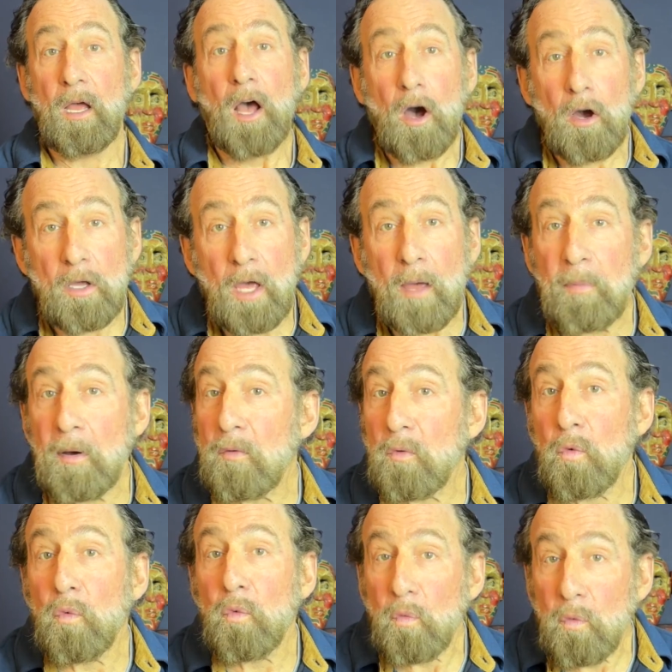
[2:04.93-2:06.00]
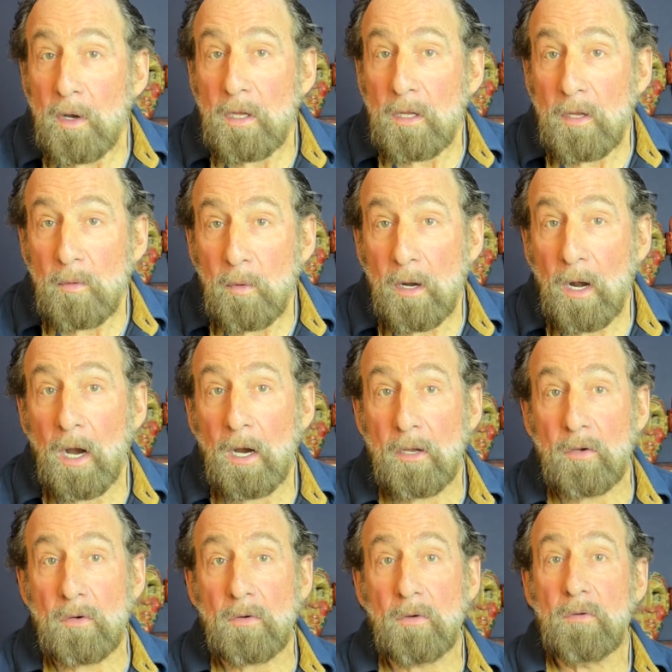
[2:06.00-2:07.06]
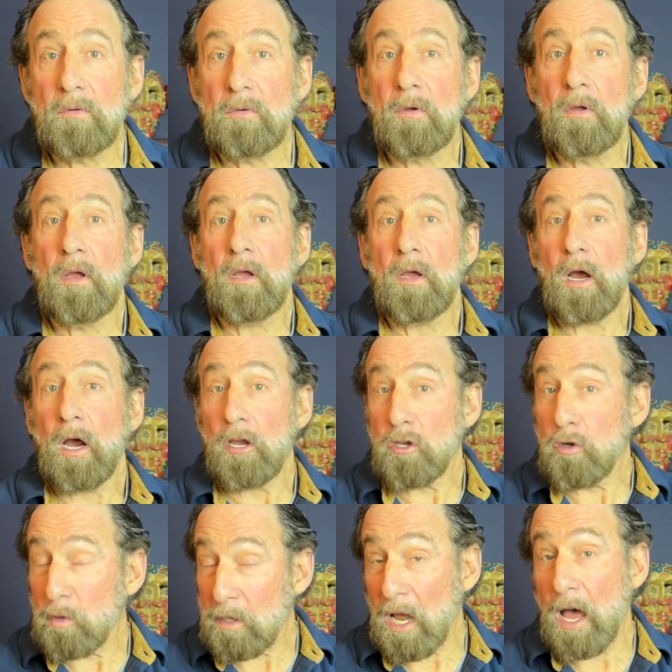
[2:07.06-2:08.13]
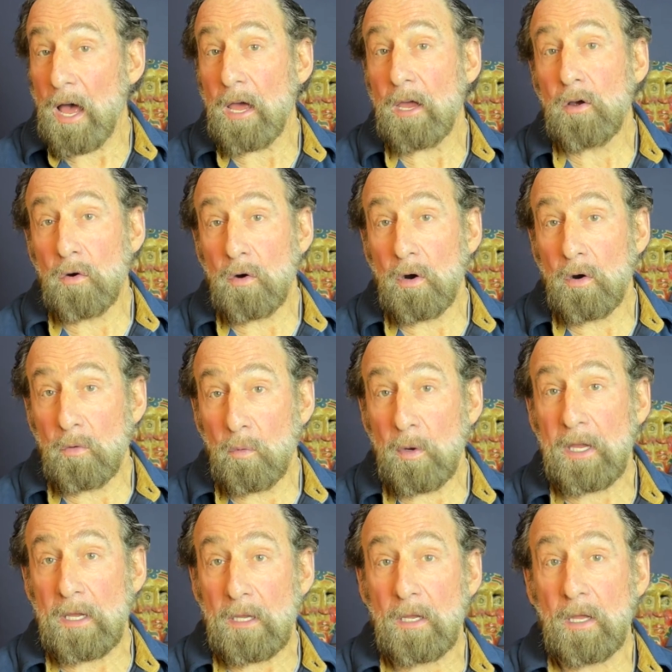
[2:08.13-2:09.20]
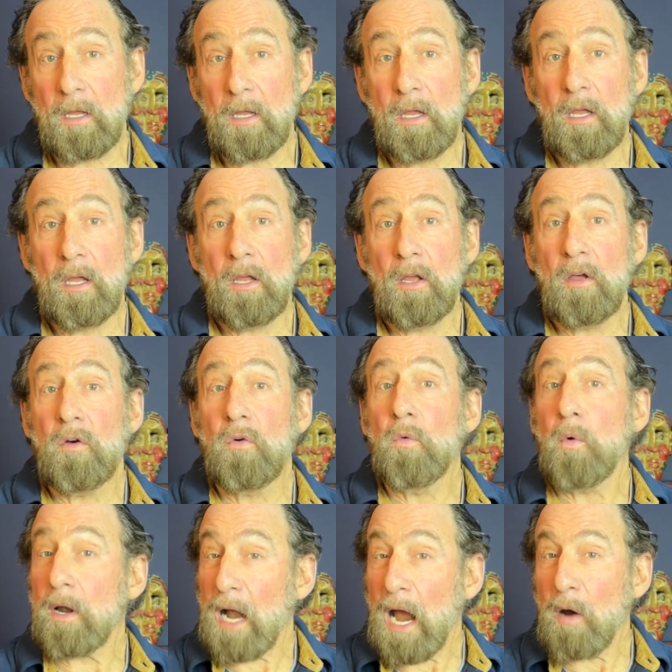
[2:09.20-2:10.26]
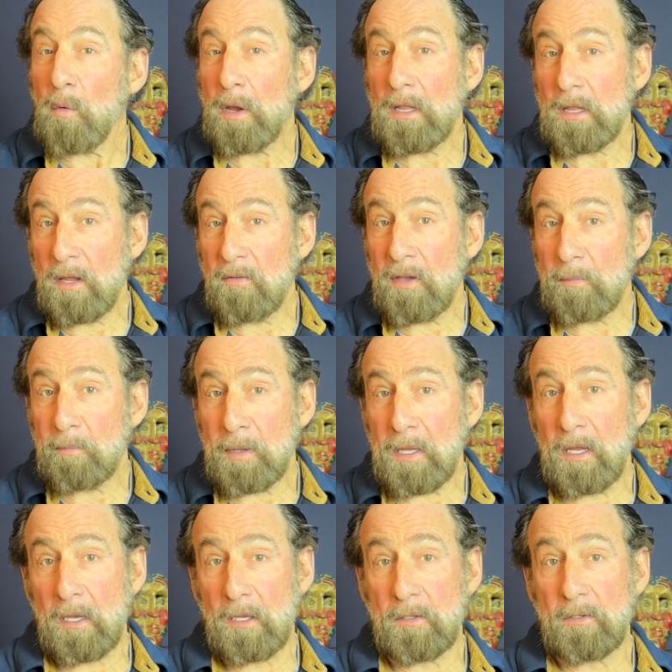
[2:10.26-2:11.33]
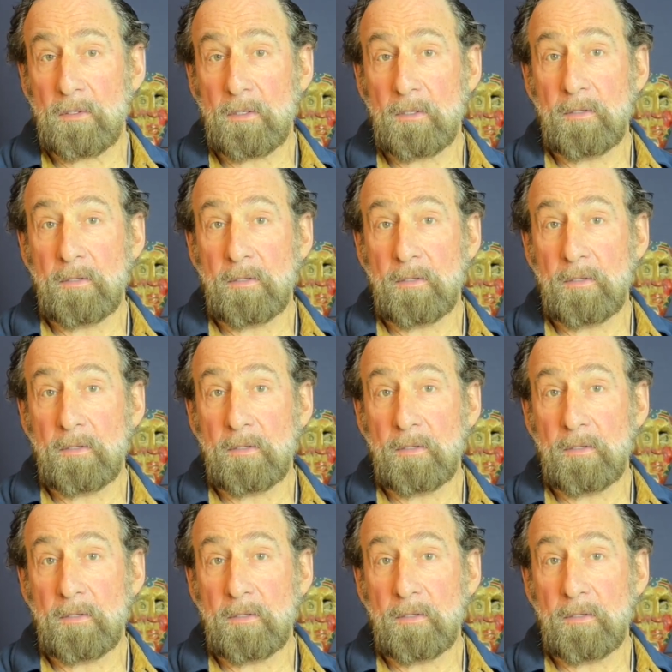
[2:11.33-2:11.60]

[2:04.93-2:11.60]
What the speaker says: Okay, but really, what are you? Are you an I or a we? What are we living beings?